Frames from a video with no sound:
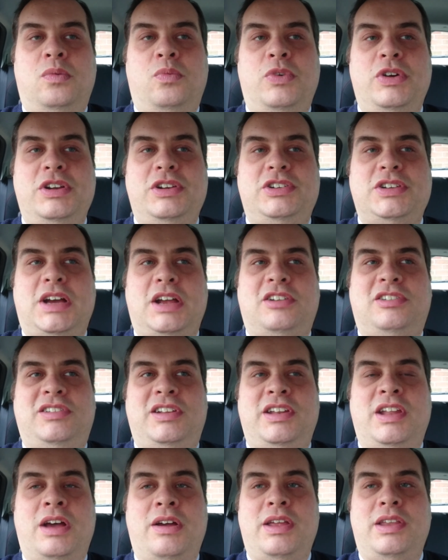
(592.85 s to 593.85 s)
which
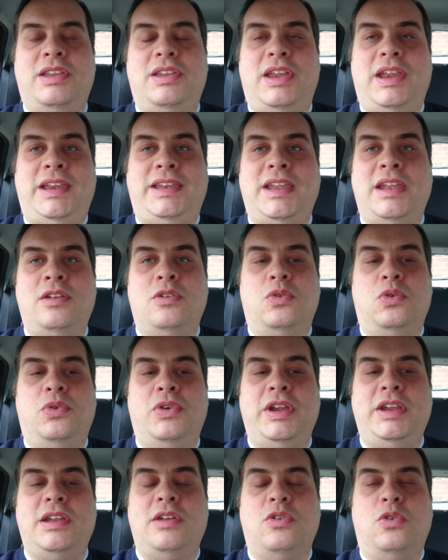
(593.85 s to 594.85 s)
actually, no, he didn't
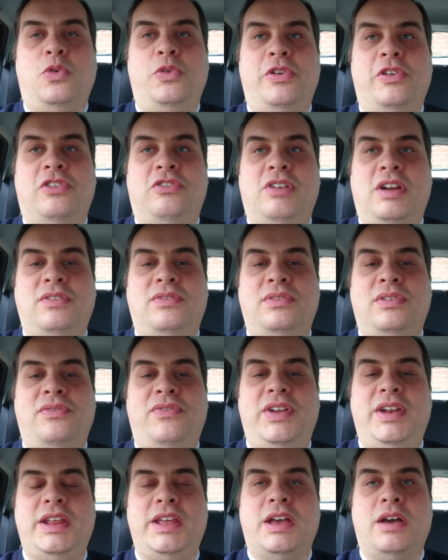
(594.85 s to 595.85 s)
order it straight through the
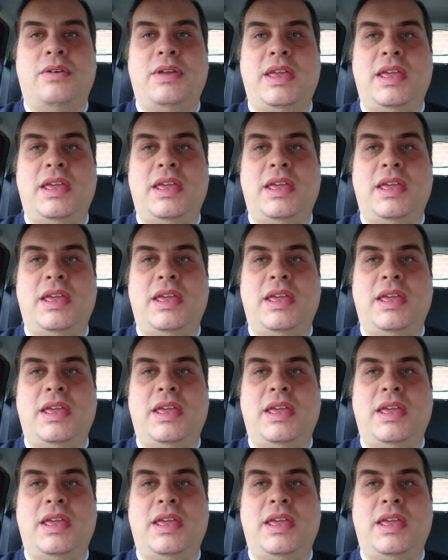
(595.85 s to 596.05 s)
video.